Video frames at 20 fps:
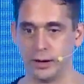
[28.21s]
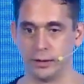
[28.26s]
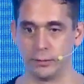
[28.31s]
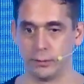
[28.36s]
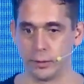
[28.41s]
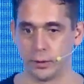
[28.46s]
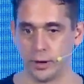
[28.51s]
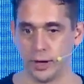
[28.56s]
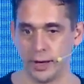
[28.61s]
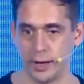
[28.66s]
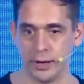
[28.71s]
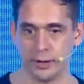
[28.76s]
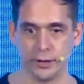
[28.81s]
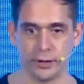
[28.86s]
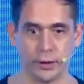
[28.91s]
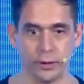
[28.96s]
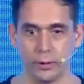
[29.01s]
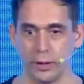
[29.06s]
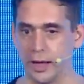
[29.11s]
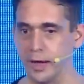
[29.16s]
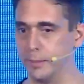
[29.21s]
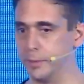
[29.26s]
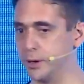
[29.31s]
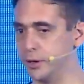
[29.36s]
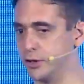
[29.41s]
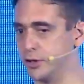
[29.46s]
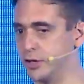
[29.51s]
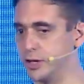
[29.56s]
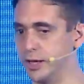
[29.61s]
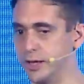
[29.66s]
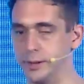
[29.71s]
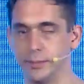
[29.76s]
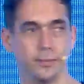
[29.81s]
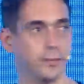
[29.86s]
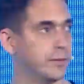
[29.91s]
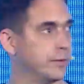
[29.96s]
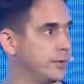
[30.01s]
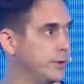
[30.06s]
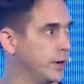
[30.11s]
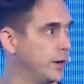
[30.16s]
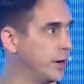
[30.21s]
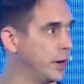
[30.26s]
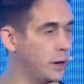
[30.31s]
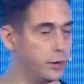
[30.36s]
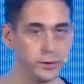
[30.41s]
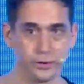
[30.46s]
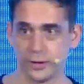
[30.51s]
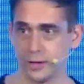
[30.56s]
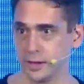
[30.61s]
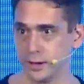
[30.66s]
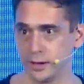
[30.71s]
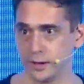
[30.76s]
Roy and the whole Airbridge team for hosting